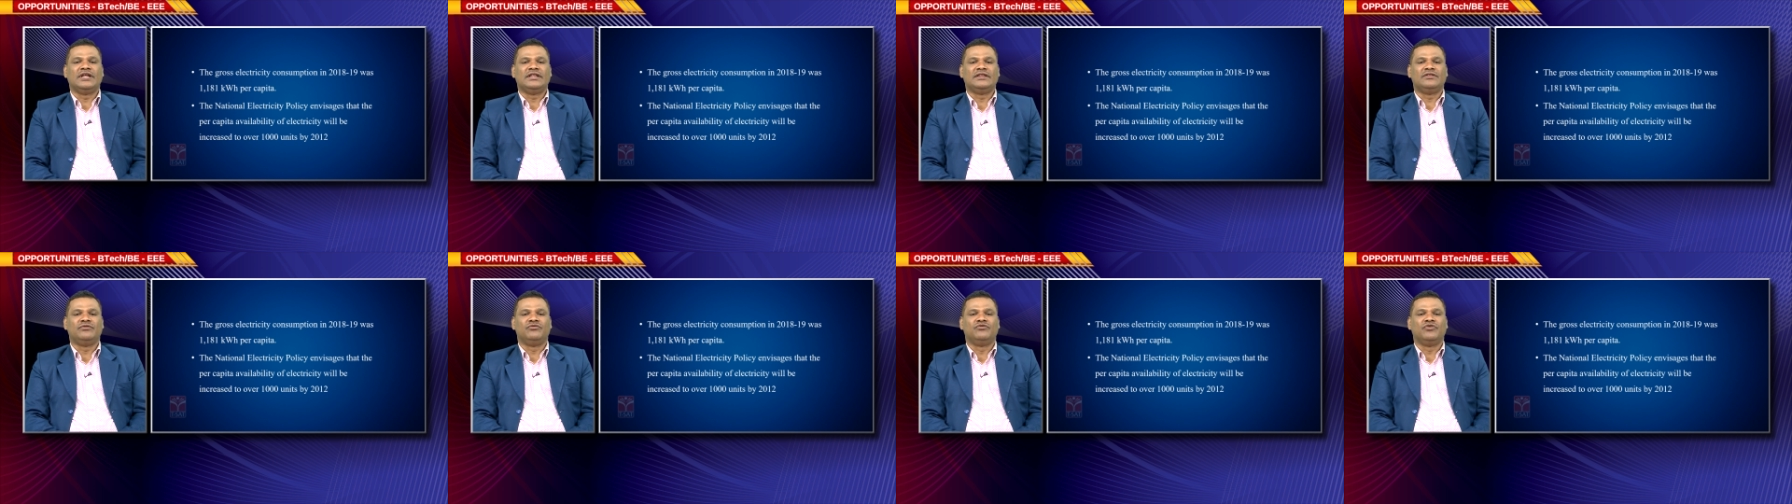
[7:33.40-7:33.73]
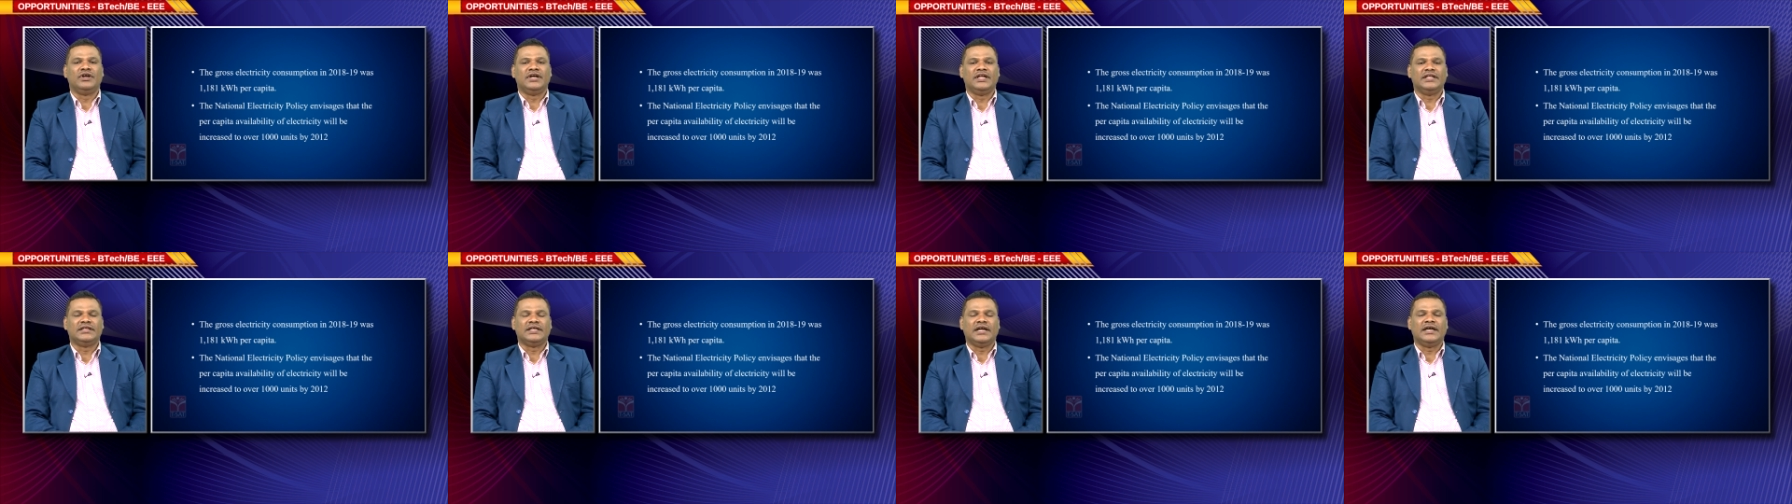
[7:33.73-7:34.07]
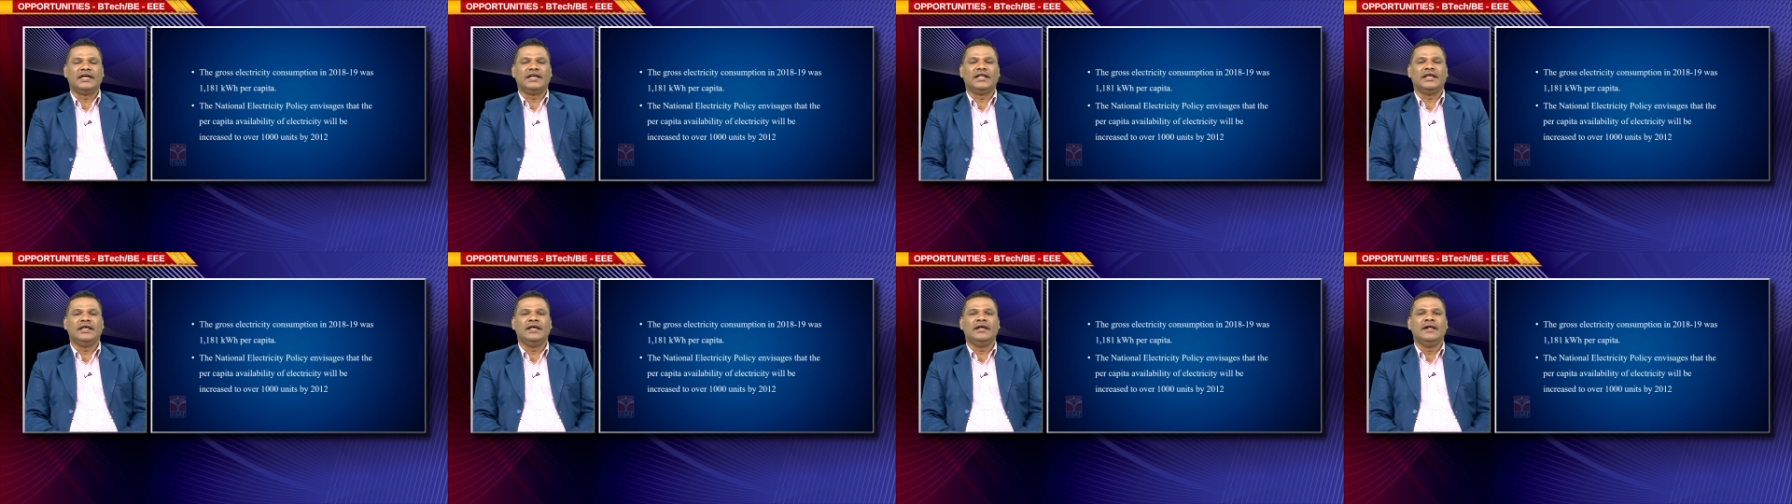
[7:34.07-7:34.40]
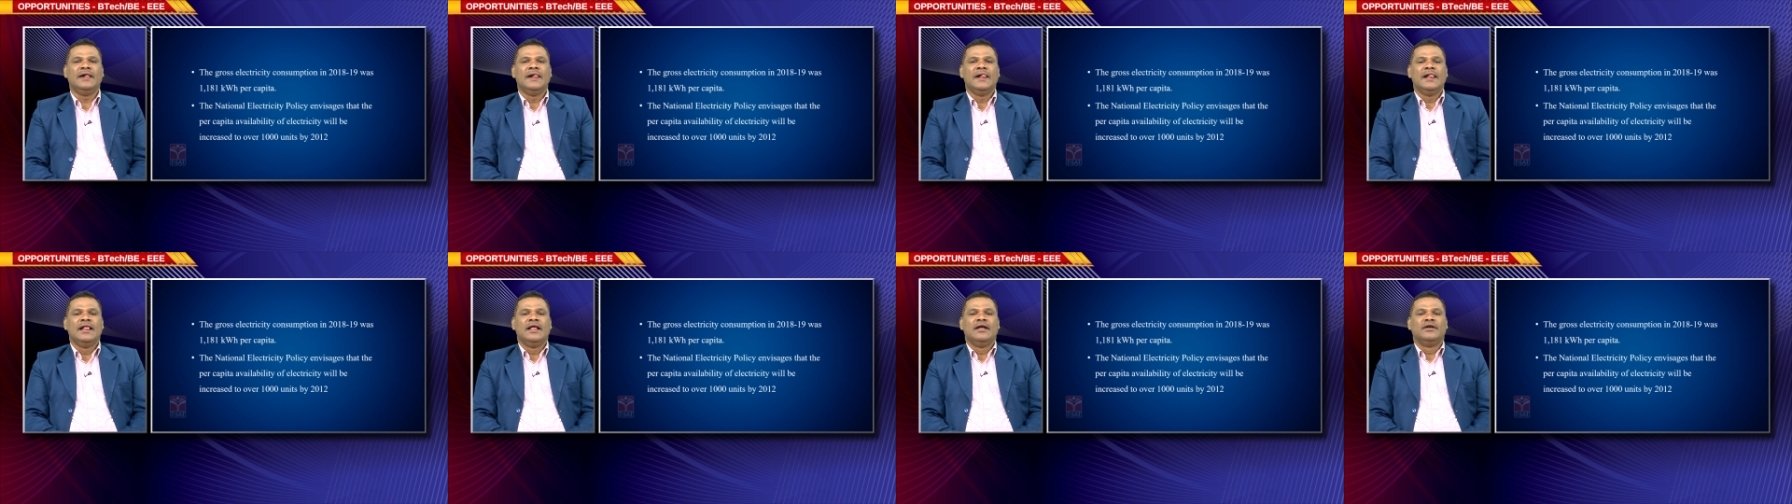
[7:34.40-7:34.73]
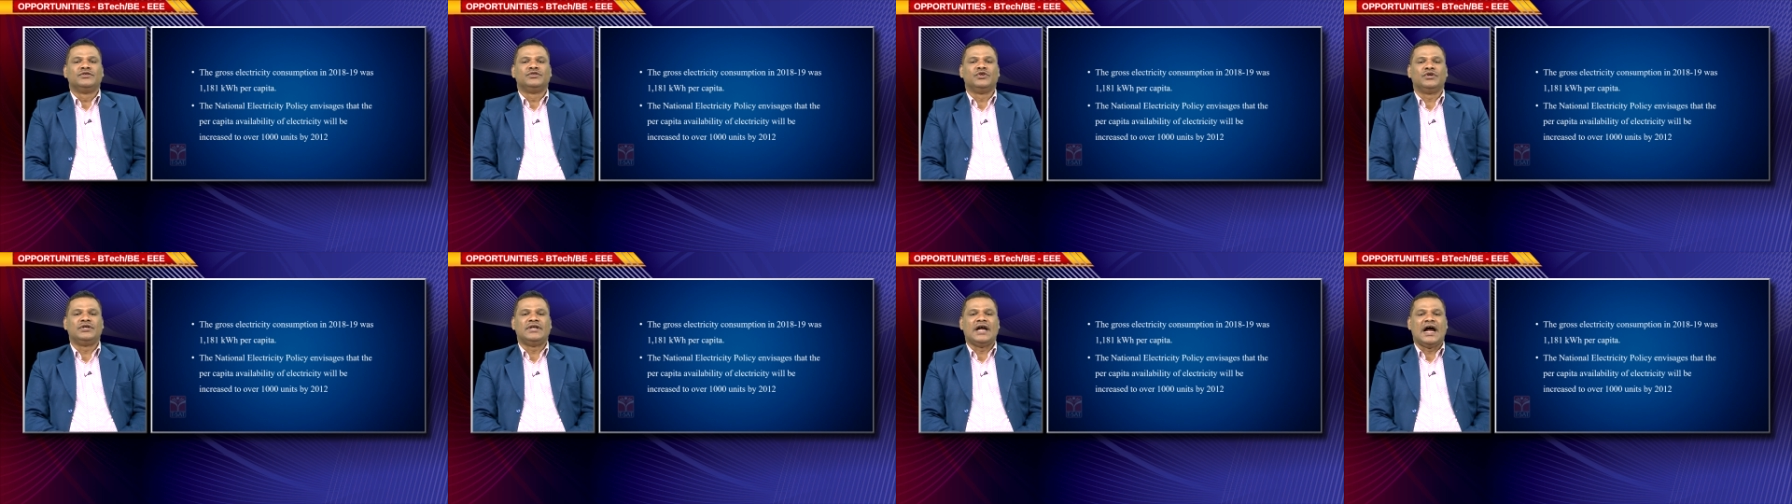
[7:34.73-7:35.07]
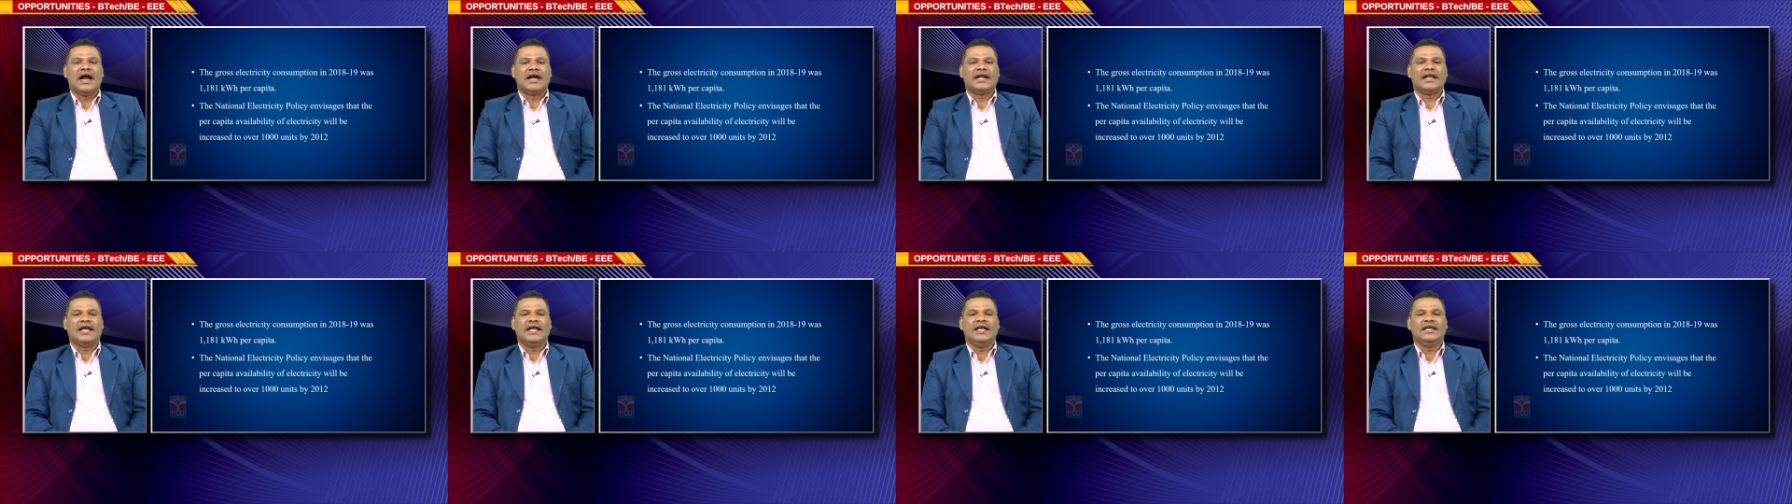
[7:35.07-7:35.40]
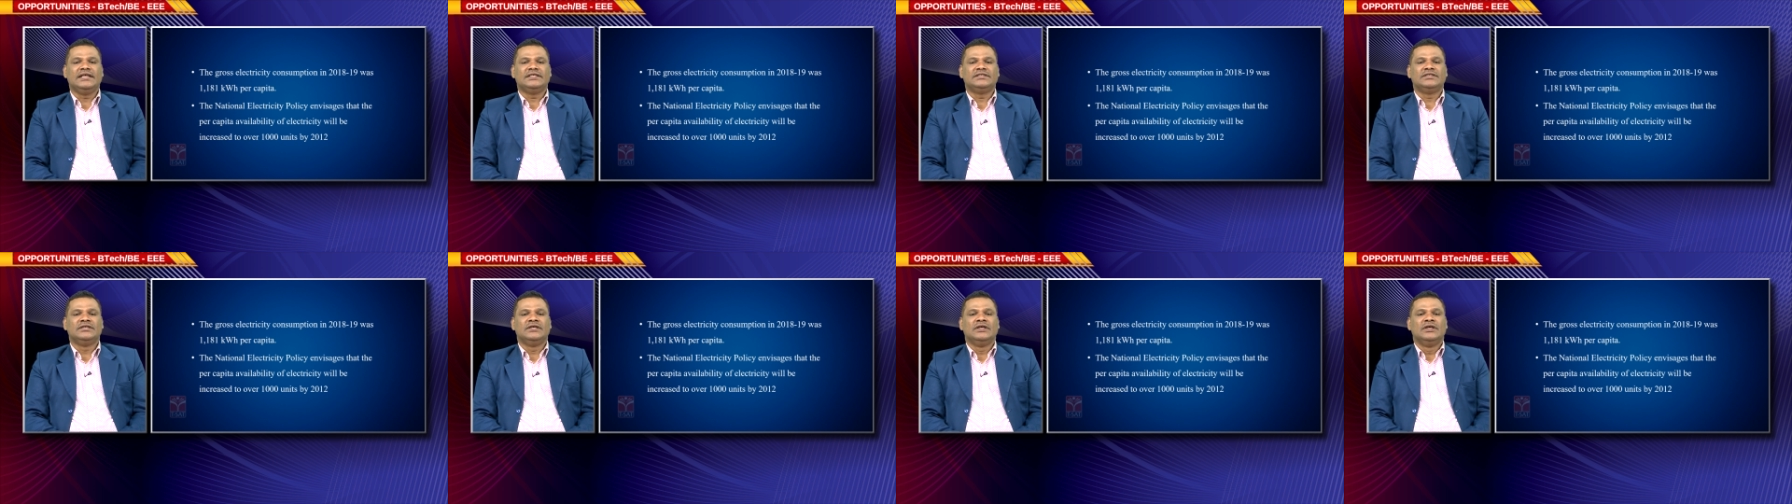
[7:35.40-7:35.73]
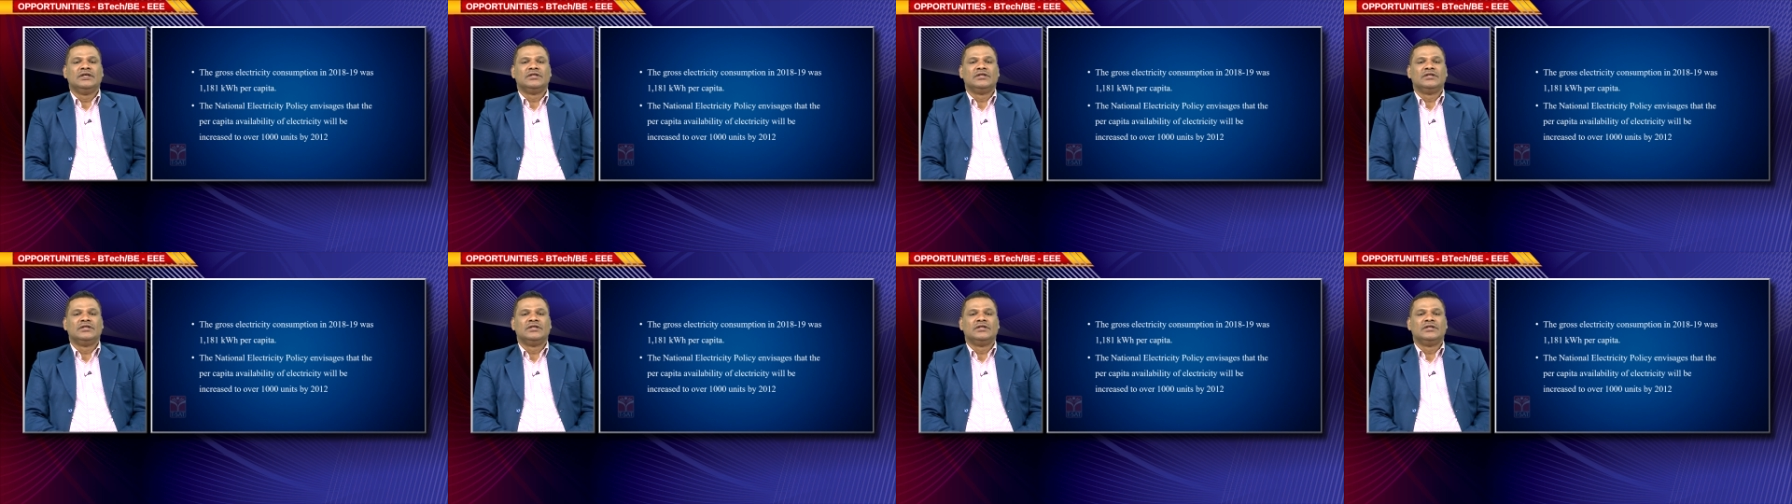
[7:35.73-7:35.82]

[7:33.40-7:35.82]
2030. So, data is